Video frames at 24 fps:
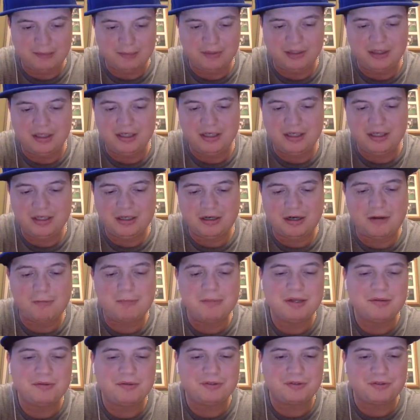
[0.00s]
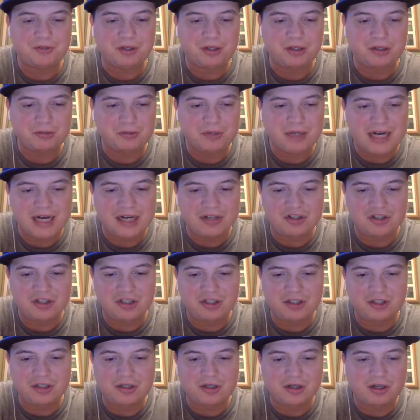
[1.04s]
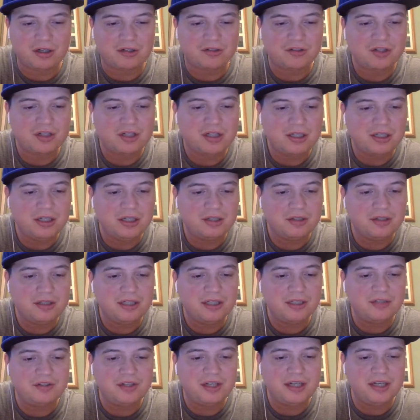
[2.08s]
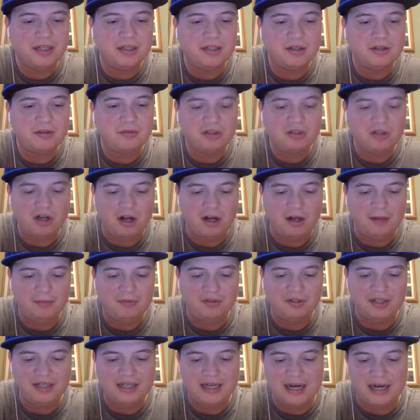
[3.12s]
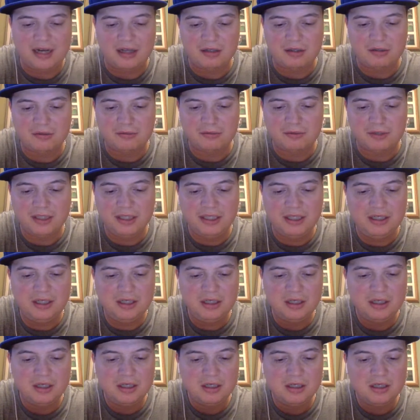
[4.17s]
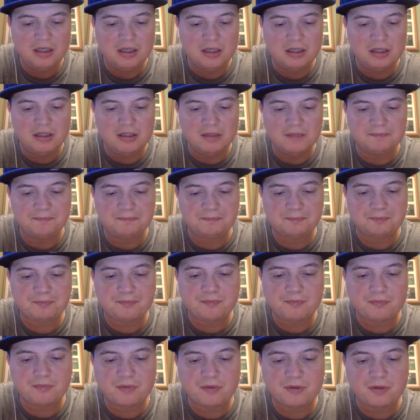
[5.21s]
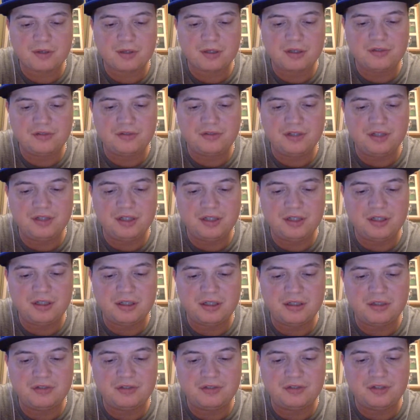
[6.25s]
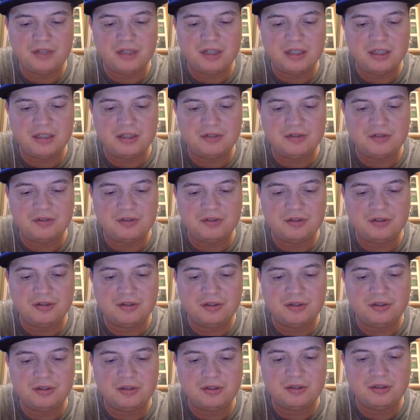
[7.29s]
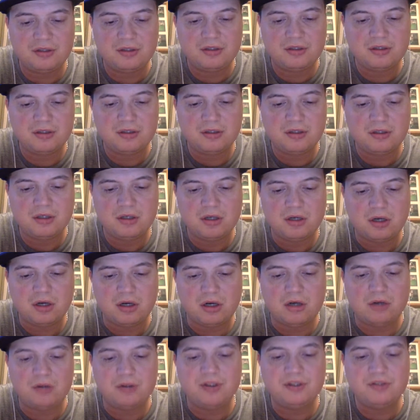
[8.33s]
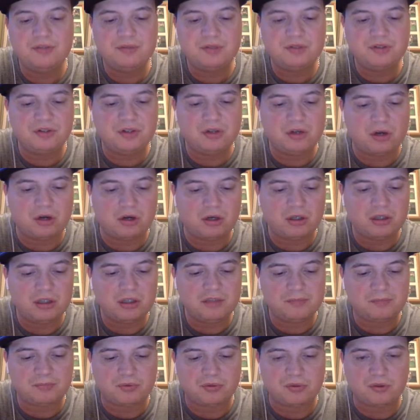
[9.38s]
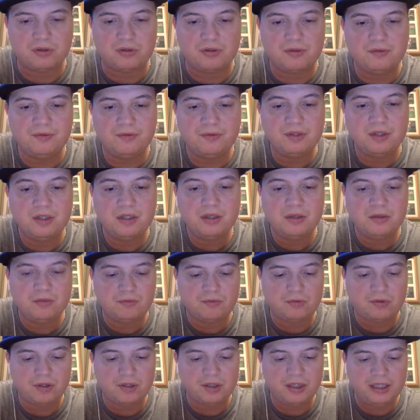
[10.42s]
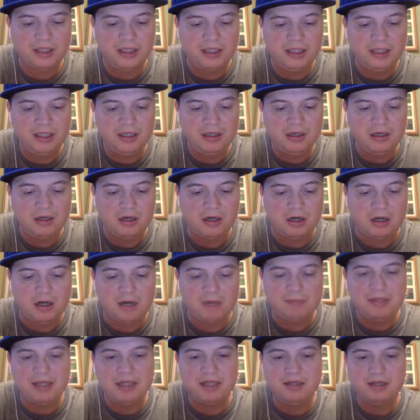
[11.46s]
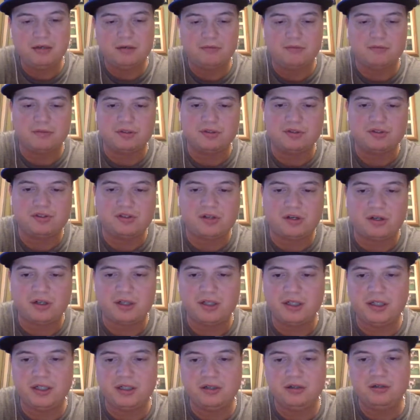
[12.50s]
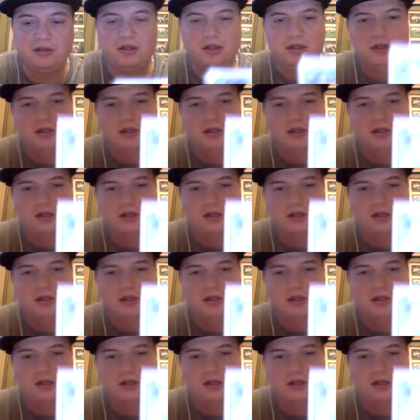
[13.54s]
the Ahmed Rosario were actually good cards. Here is another one, Topps Gallery. Let's see here. It says, oh, this one's an artist proof rookie, Ahmed Rosario.